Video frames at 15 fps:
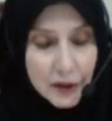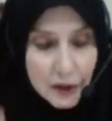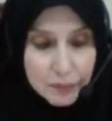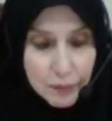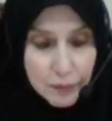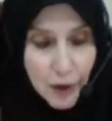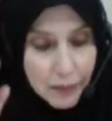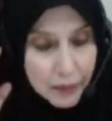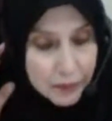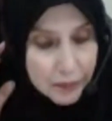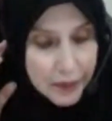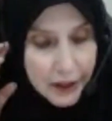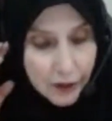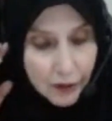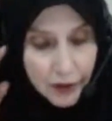I'm having a
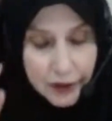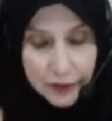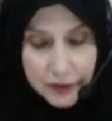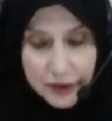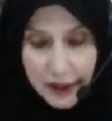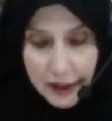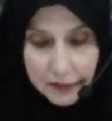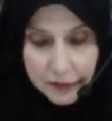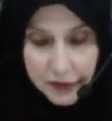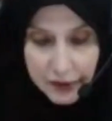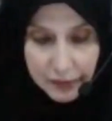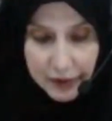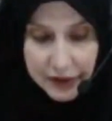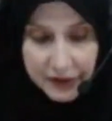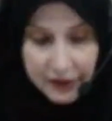little problem hearing you
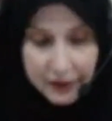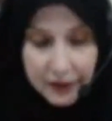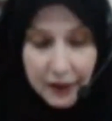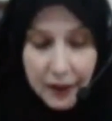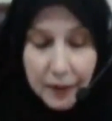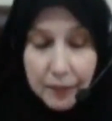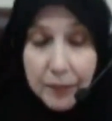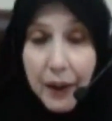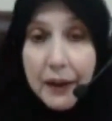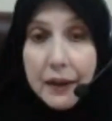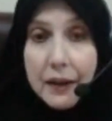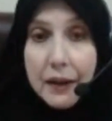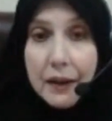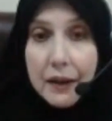today for some reason.